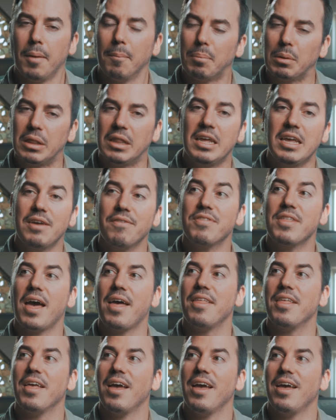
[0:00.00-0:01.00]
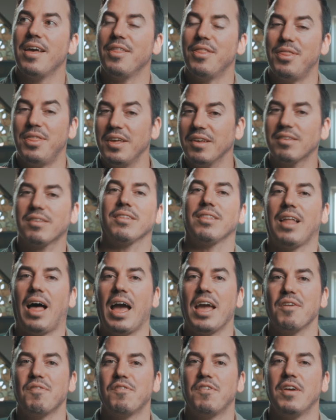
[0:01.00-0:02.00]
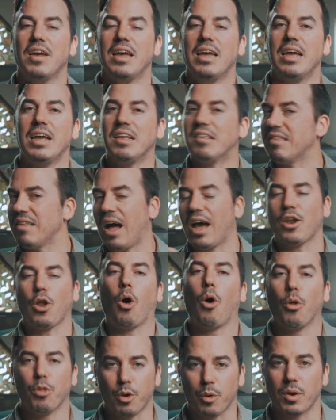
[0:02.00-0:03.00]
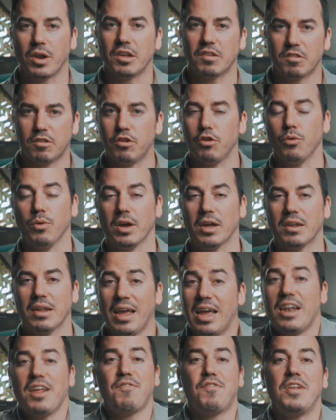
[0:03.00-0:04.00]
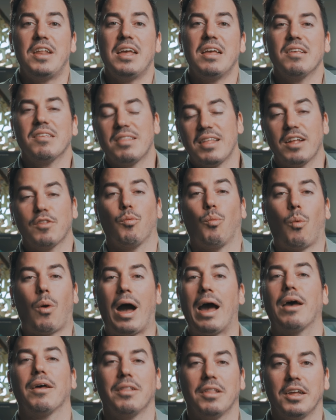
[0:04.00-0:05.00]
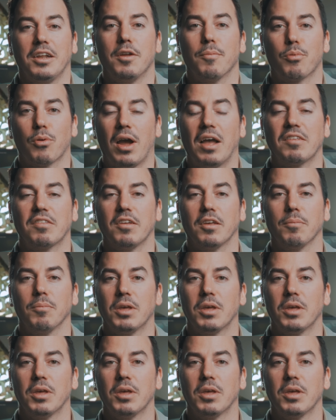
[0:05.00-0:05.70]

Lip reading: Believe that this life is not all there is to it. And if it is, that's wildly depressing